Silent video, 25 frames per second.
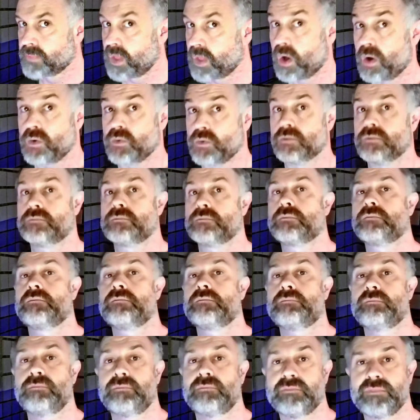Oh,
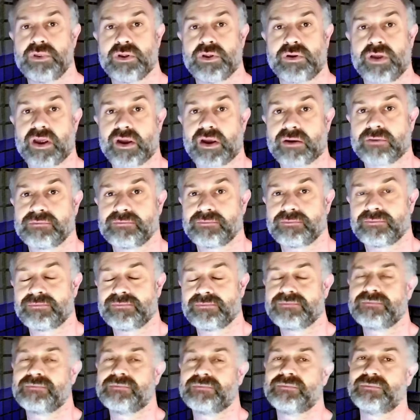you're here.
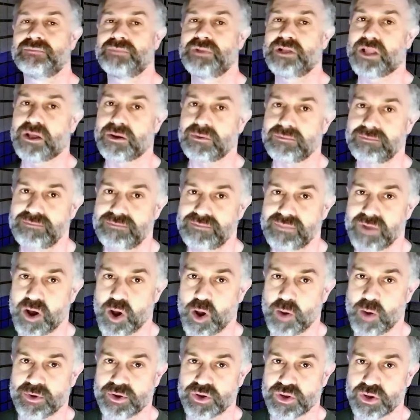Hello. I
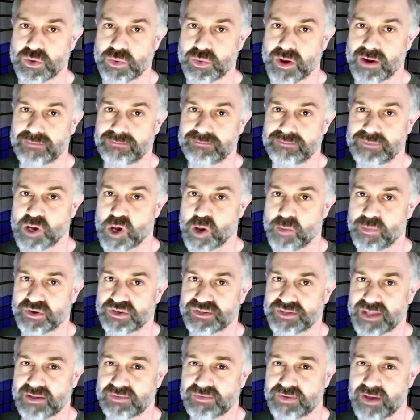hope you're doing well. I hope you're
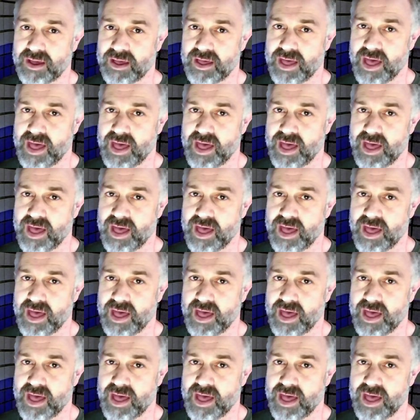safe.